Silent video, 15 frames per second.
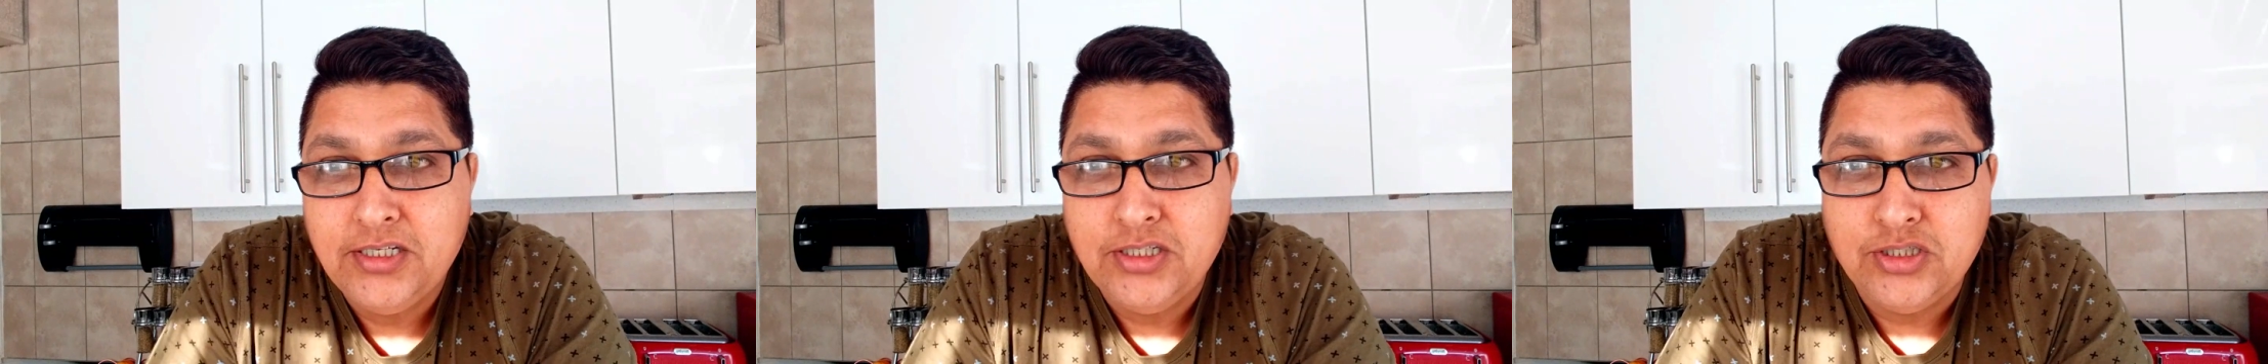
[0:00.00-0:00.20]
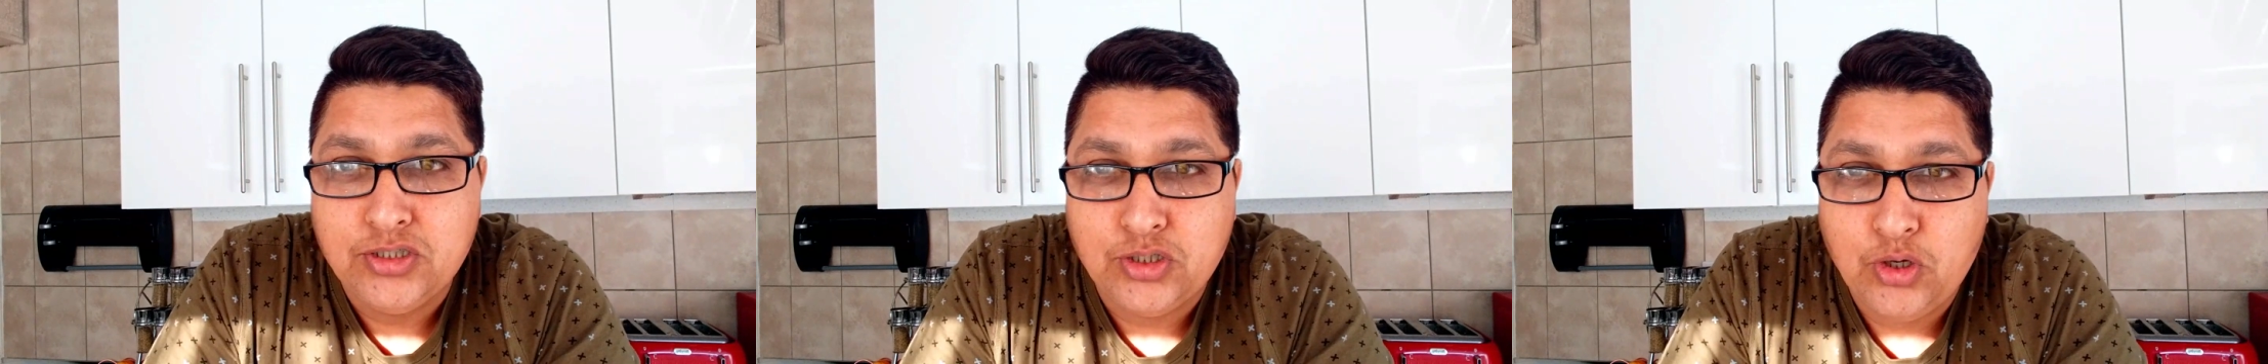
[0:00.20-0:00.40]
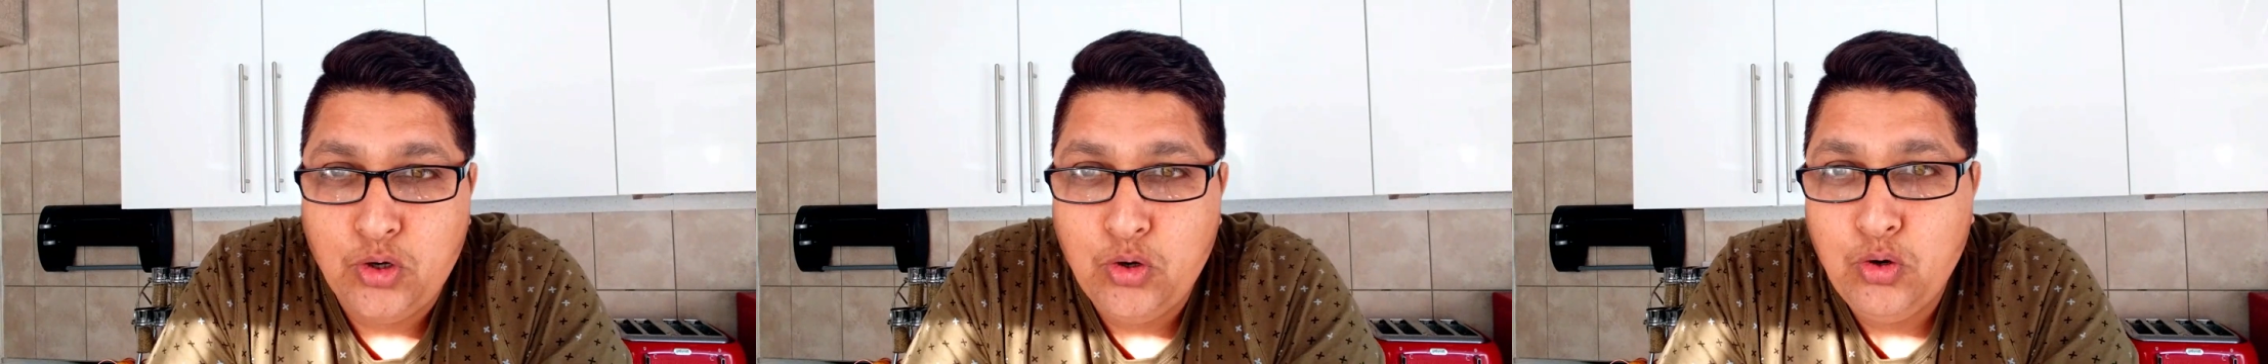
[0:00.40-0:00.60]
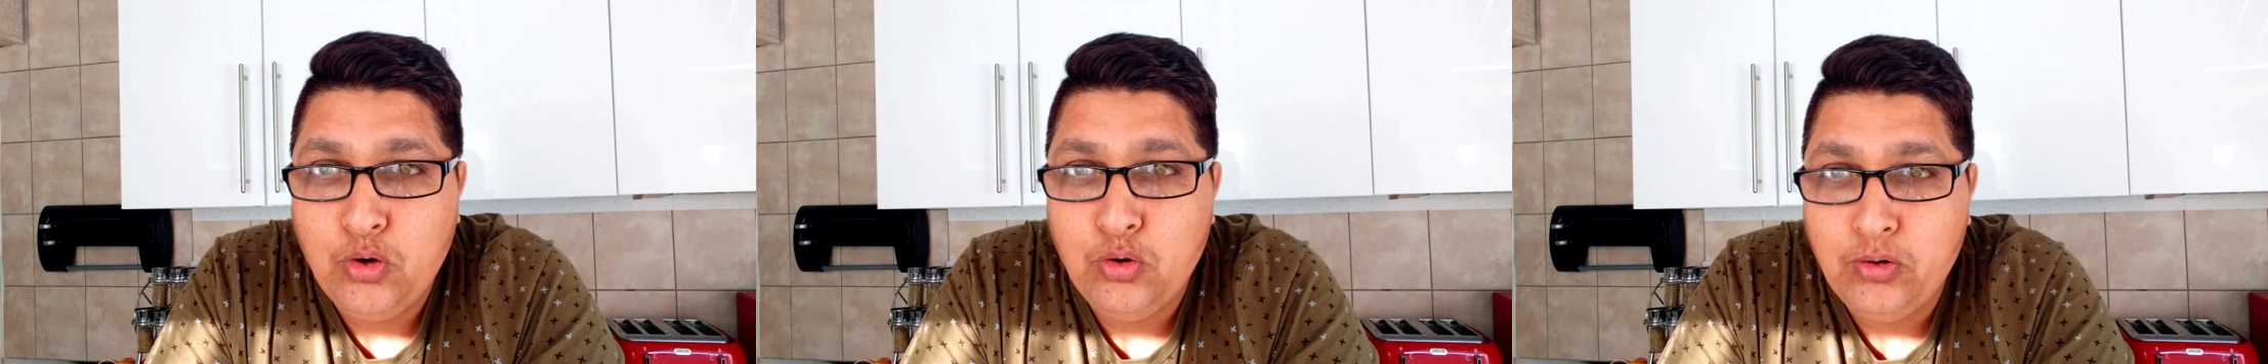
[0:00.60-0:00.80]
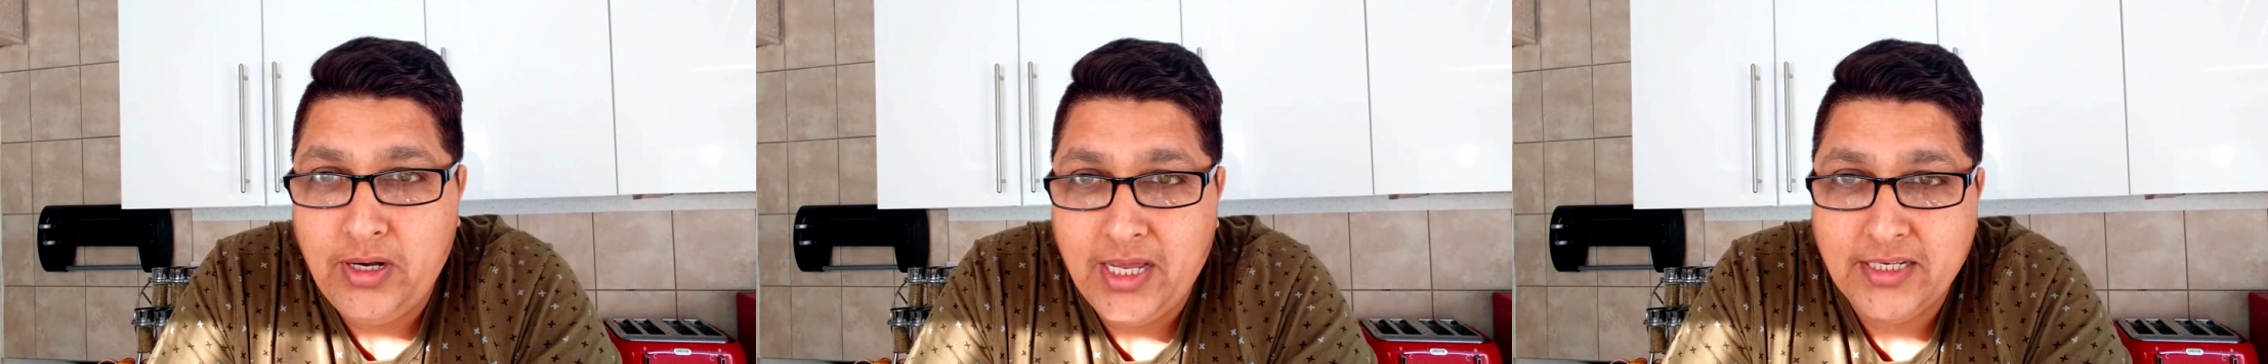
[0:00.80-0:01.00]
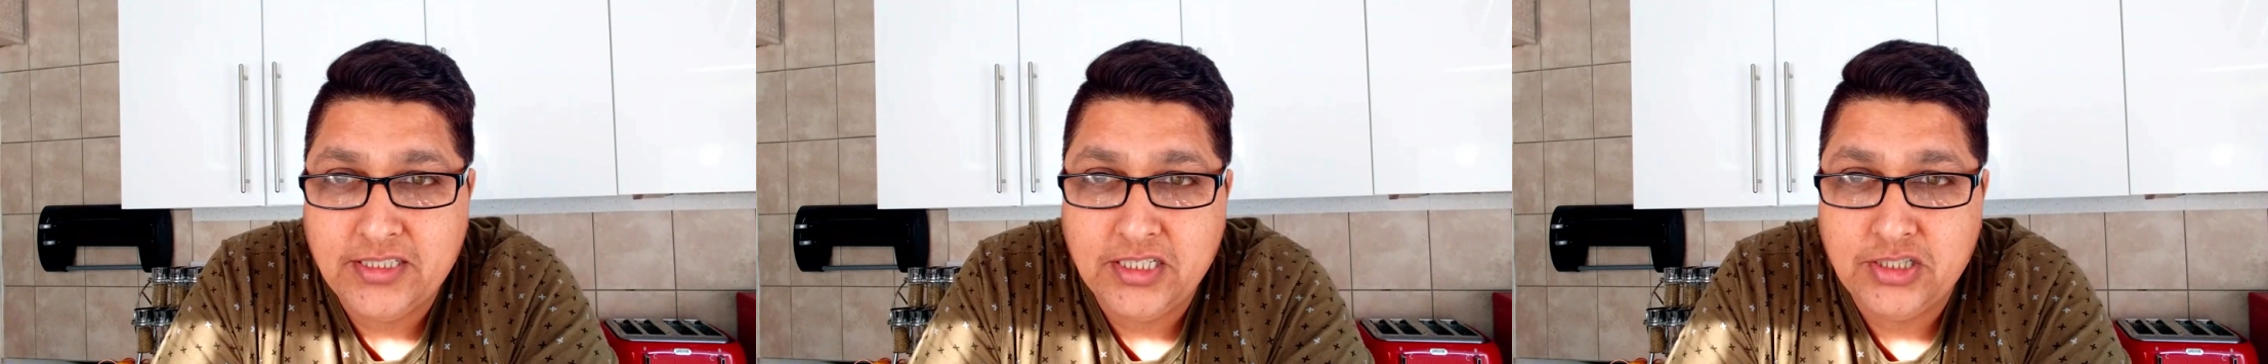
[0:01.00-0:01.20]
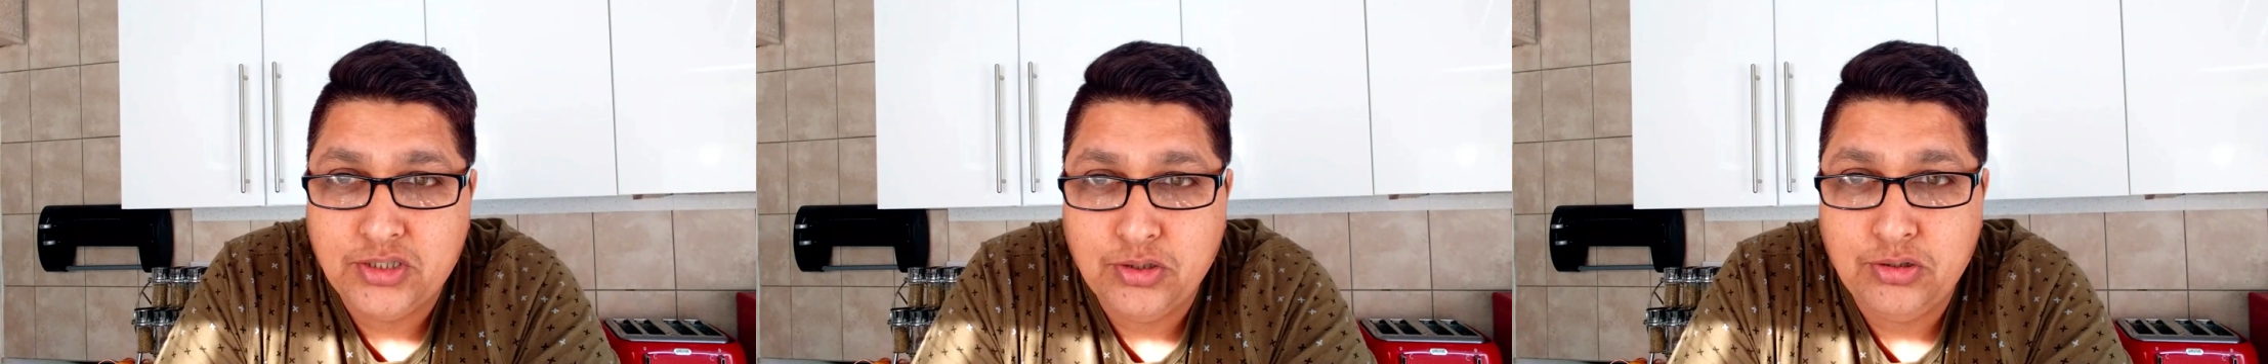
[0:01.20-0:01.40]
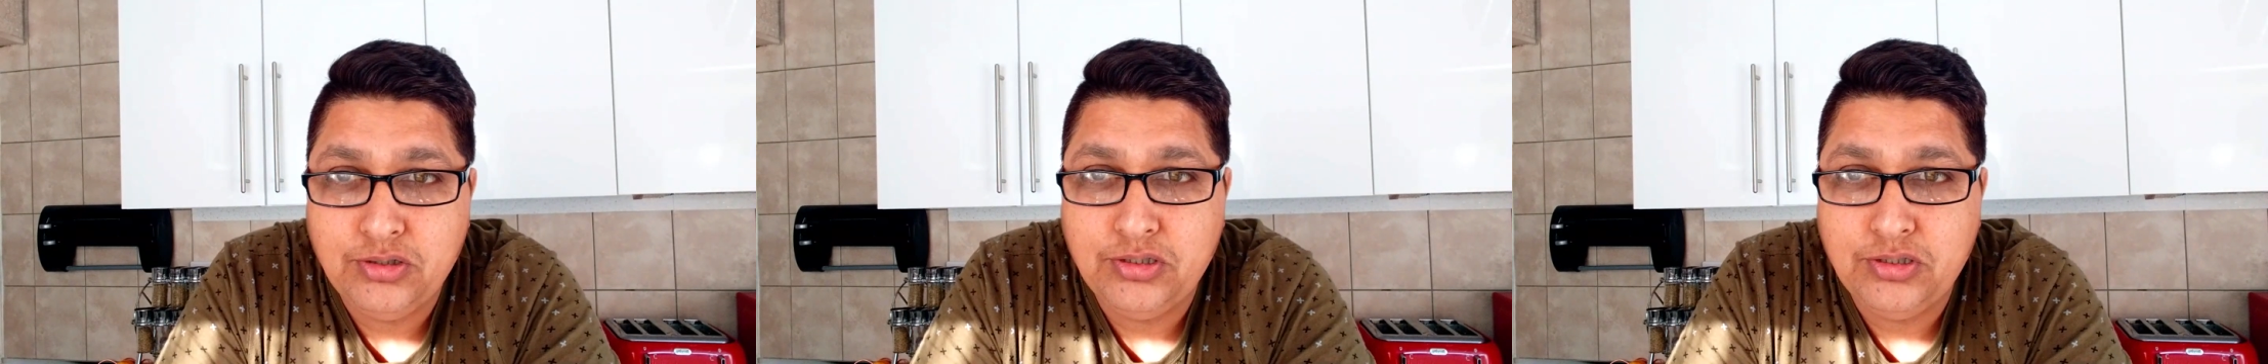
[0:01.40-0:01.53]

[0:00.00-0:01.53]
So let's just show